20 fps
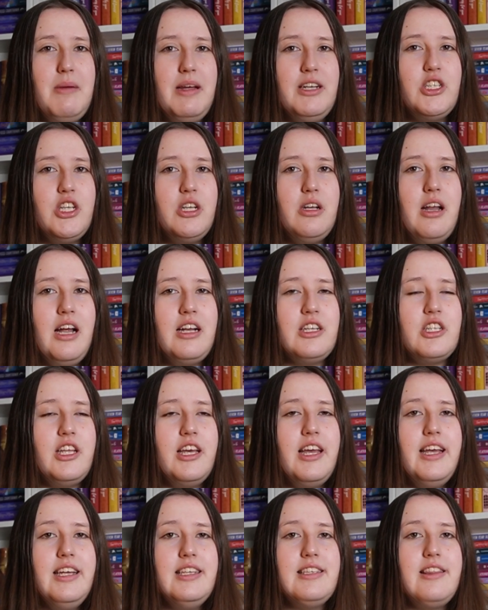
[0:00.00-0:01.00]
mention
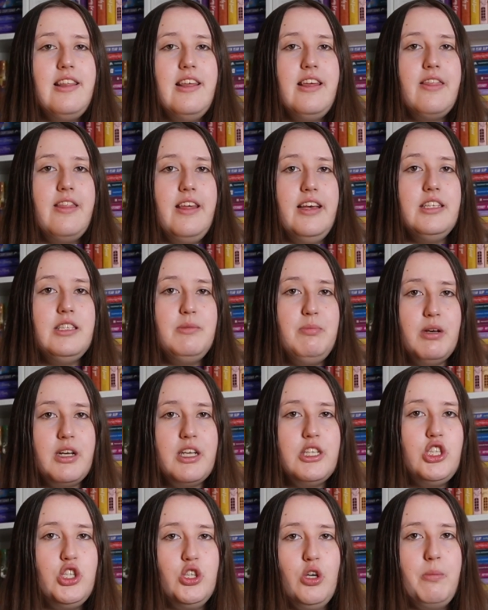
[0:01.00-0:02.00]
actually is that this book
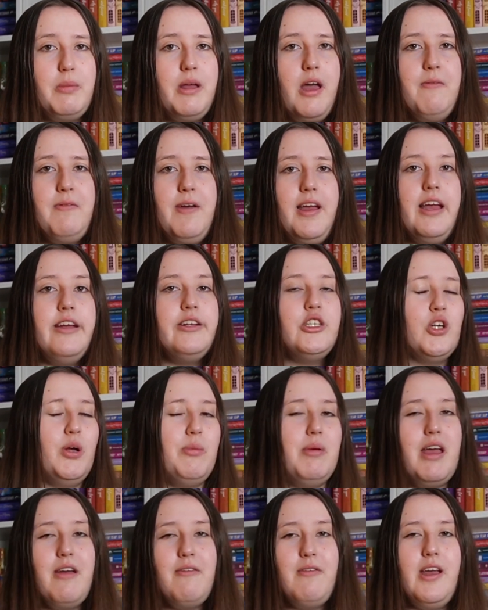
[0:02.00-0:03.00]
is dual POV. Dual
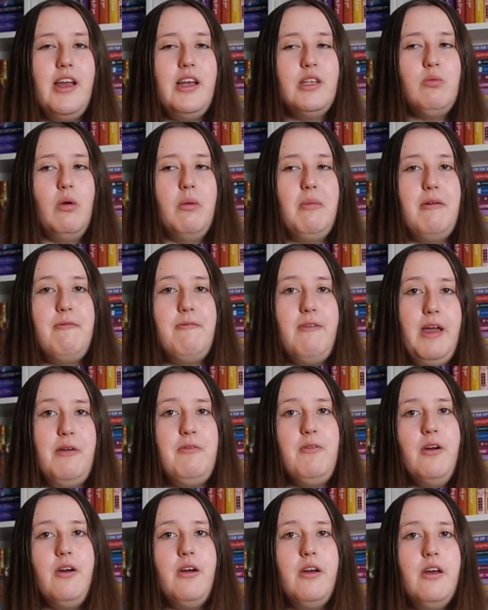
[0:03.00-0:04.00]
POV is one of my
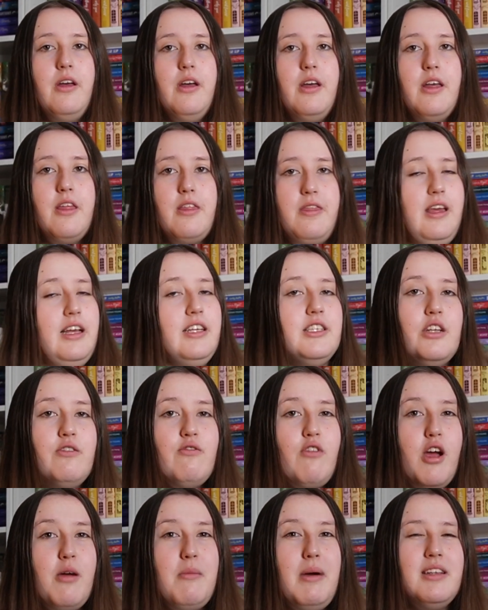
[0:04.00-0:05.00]
favourite things in
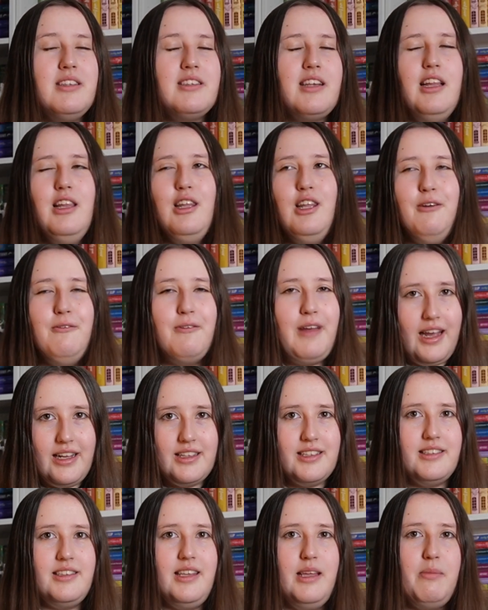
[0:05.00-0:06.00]
romance. I love getting
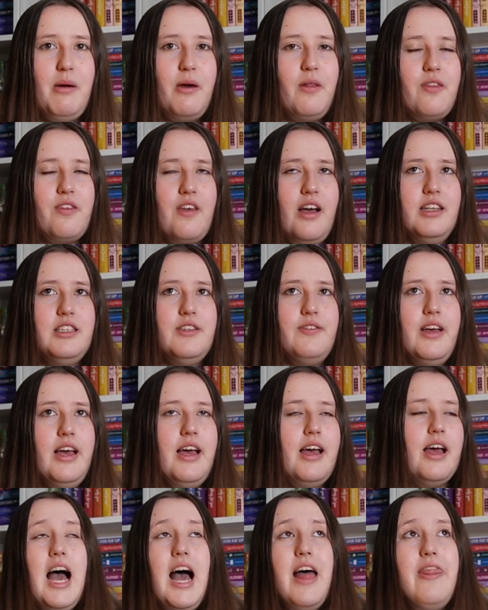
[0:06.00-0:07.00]
to see both sides of
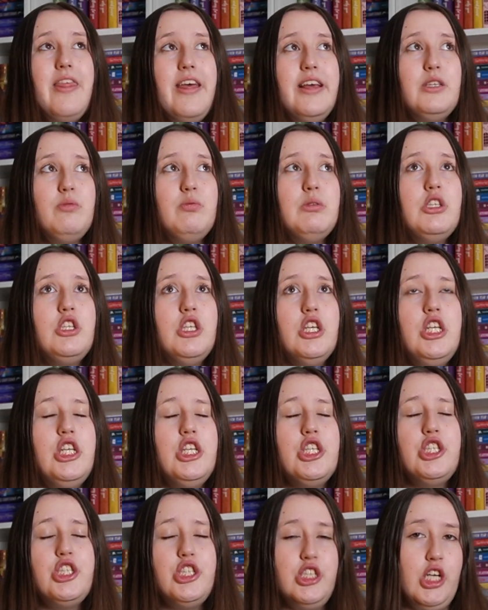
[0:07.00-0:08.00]
it. And this was
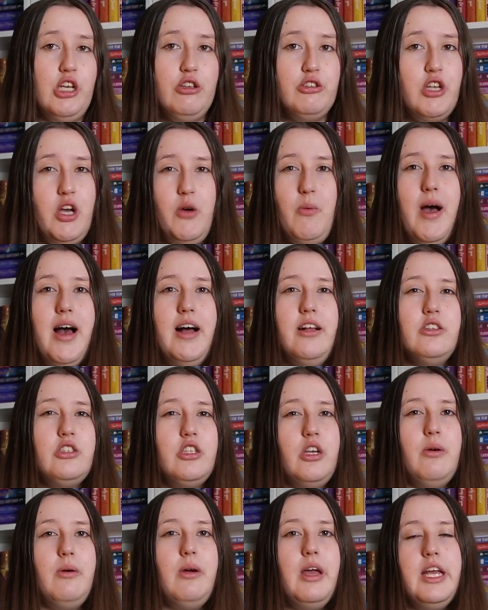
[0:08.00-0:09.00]
done so well.
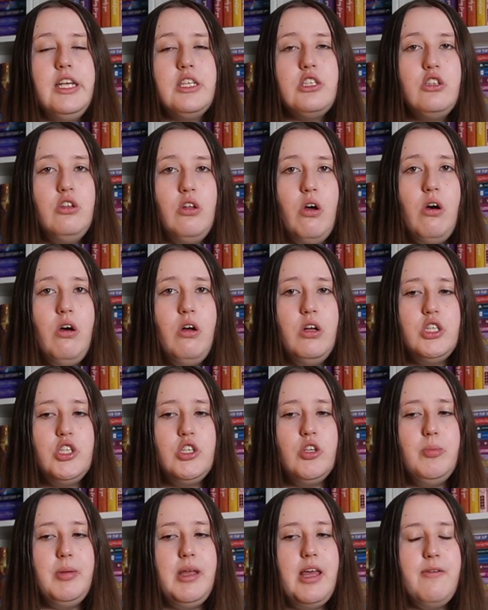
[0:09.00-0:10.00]
So it's not
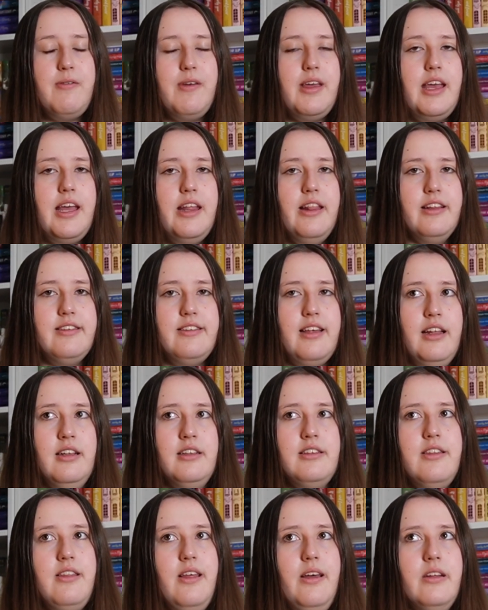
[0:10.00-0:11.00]
dual POV in the
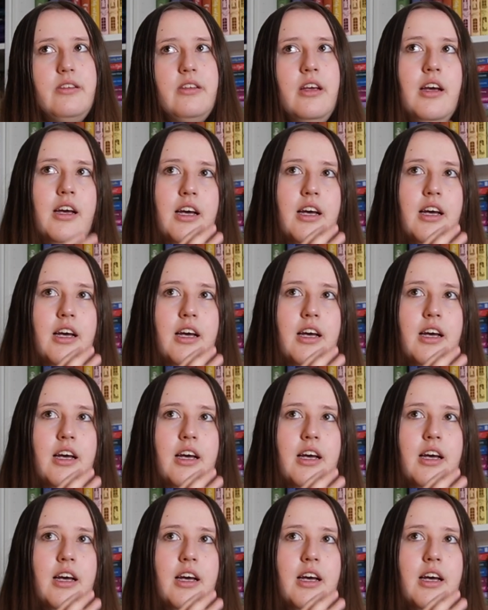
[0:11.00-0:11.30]
sense that